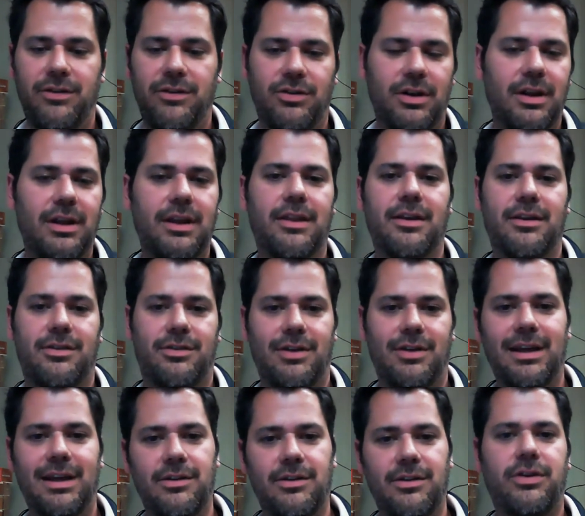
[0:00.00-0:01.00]
basically
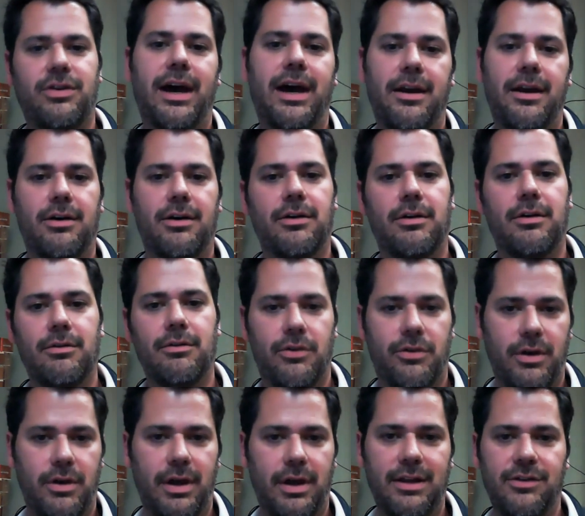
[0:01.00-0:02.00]
this insider
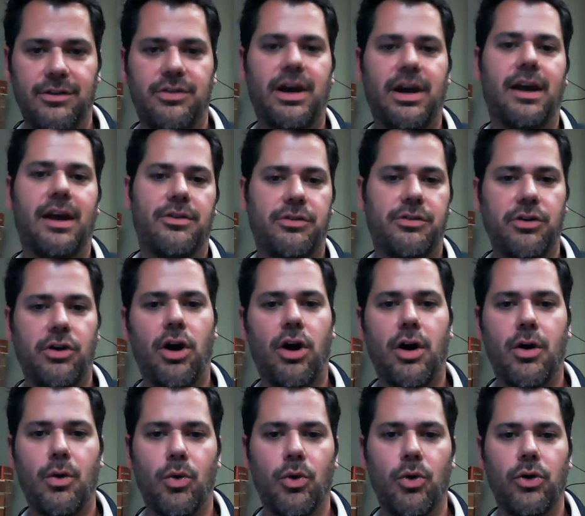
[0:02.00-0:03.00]
inside of the
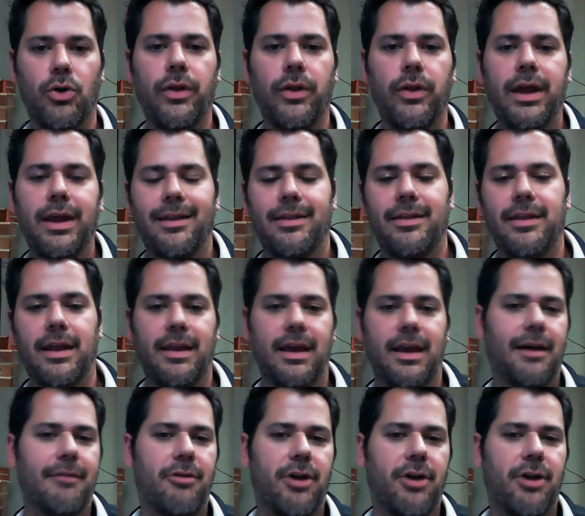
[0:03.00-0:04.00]
cigar world
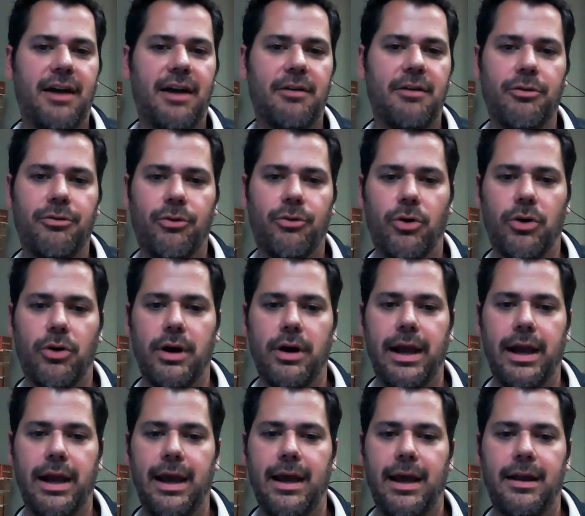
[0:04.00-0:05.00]
than they ever have
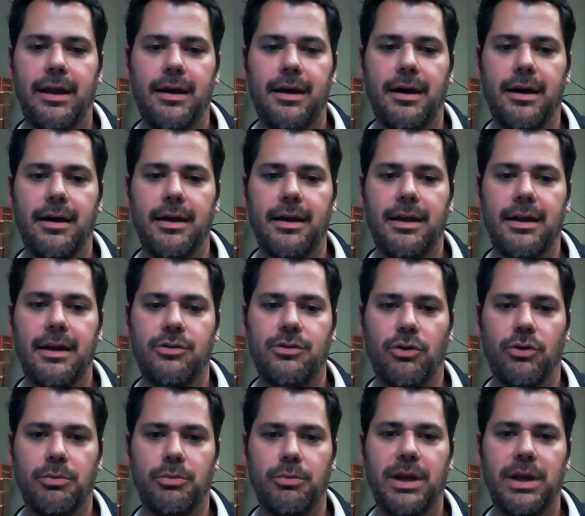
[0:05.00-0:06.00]
before, and uh, and
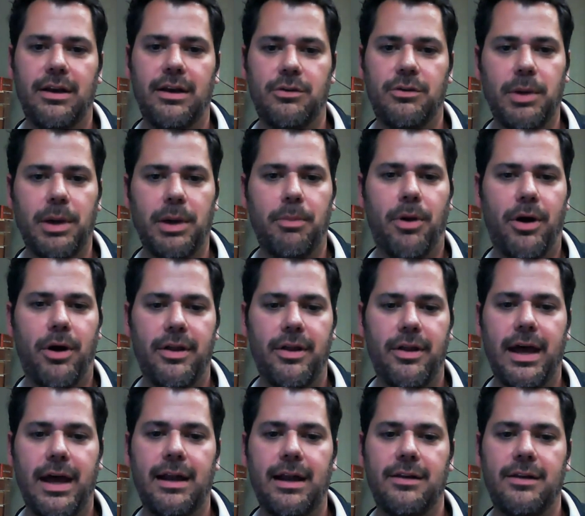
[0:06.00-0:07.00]
social media is a big
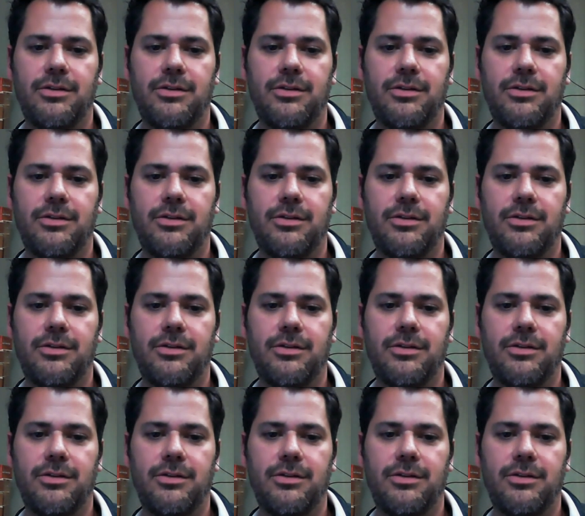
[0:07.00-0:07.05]
part of that.